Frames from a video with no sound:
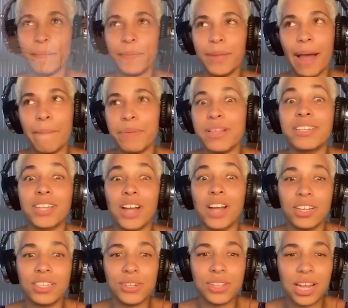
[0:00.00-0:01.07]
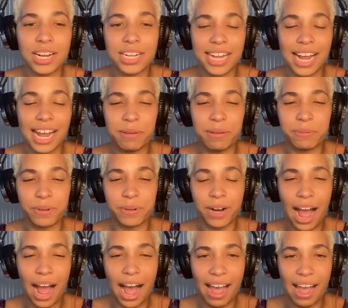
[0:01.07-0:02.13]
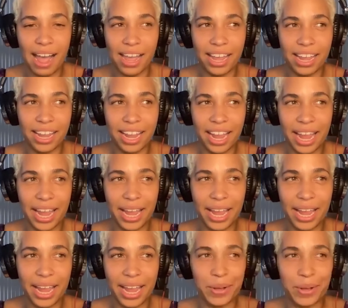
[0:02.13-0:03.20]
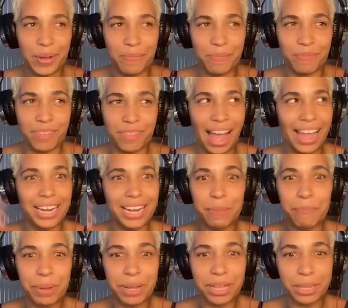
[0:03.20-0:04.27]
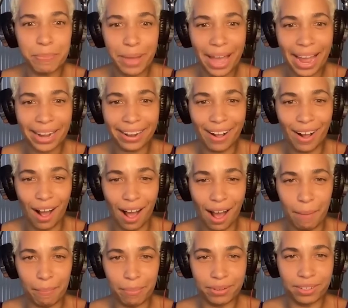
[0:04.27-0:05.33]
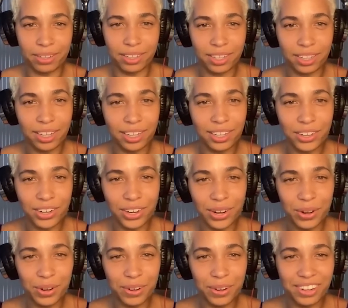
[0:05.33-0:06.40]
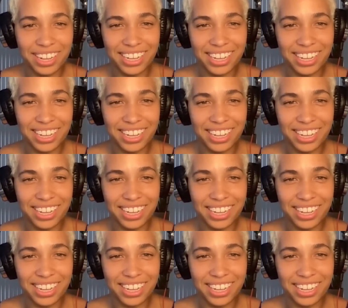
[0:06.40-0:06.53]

Yeah, but there's also a lot of times where I end up being the bad cop, you know?